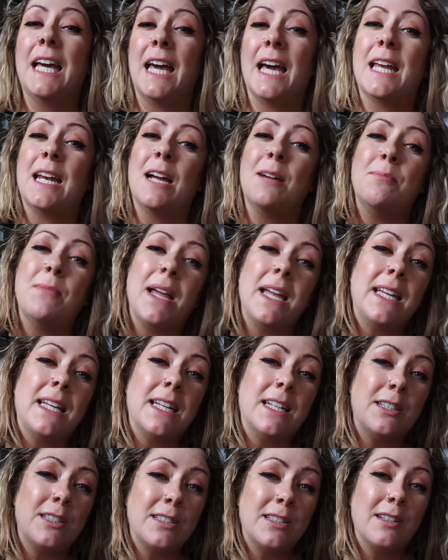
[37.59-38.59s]
and I make
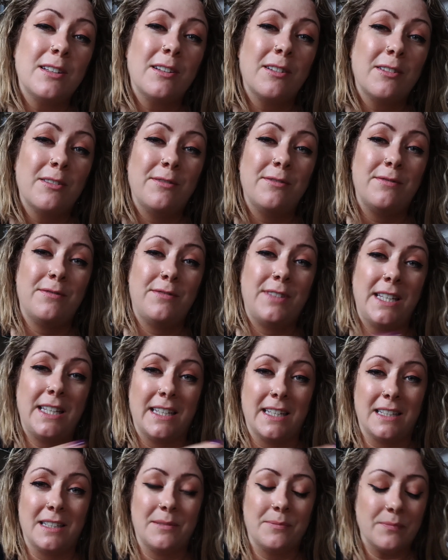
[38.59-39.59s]
it
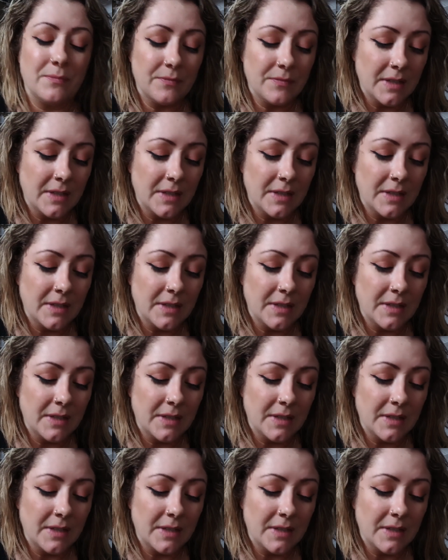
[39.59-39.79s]
vegan.